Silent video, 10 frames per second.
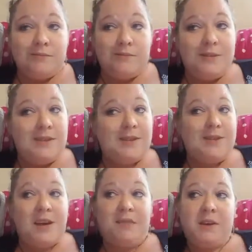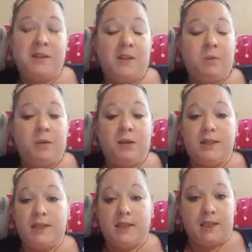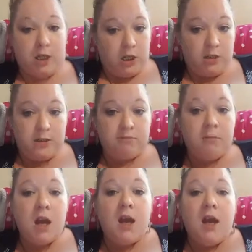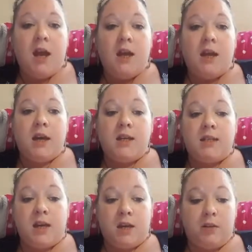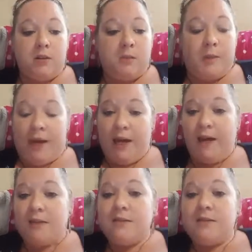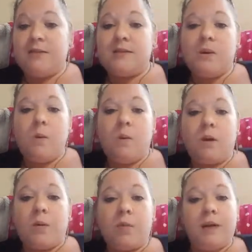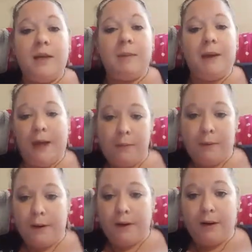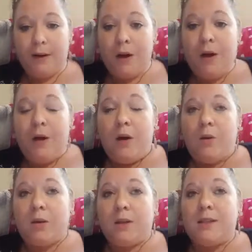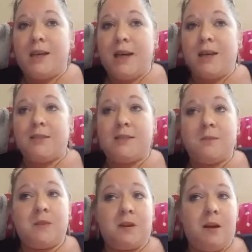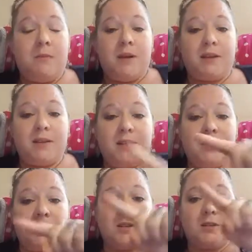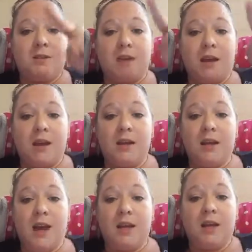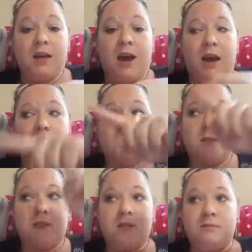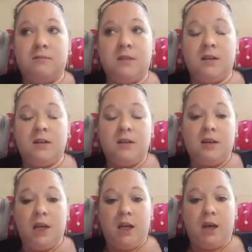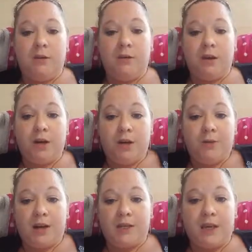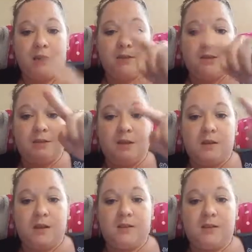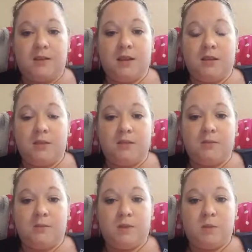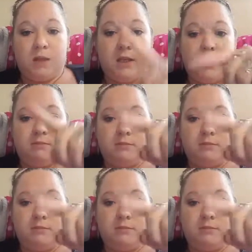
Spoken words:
stuff as simple as stickers and colored pens or pretty paper, or taking some scrapbook scissors and cutting out, you know, your own rectangles. So there's the little swirly,